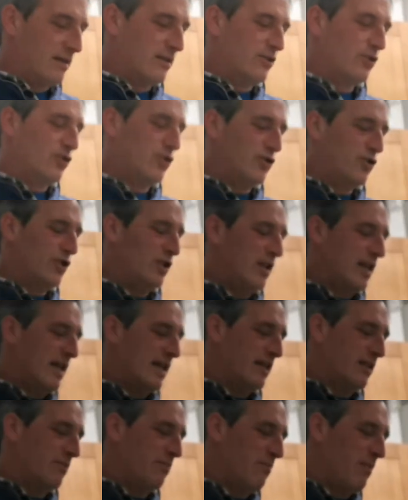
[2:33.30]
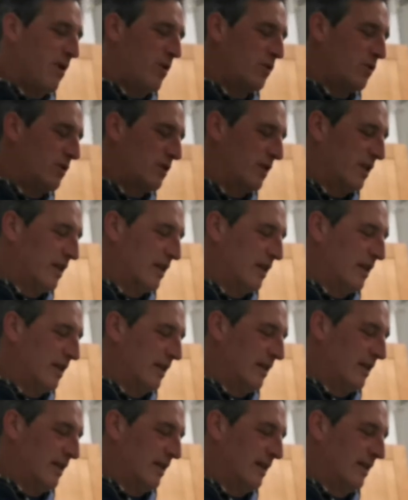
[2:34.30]
It's GS Motor.
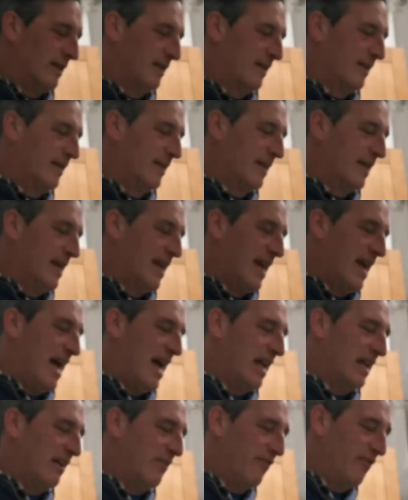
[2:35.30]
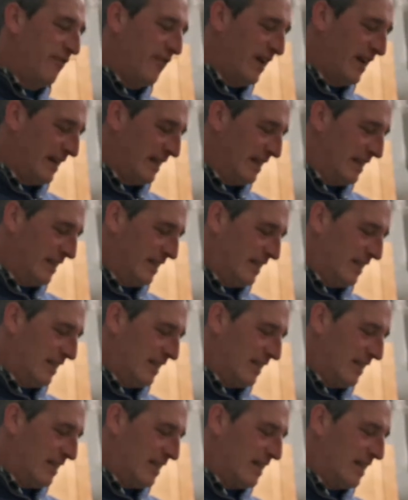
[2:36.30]
And I
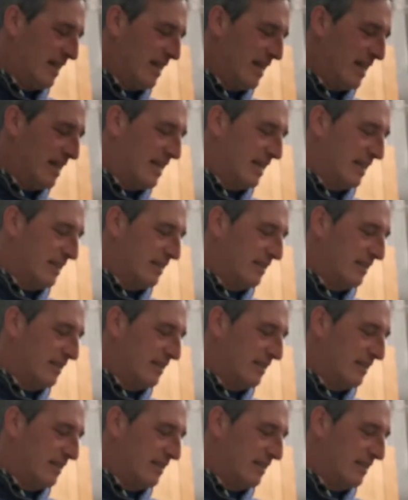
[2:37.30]
think it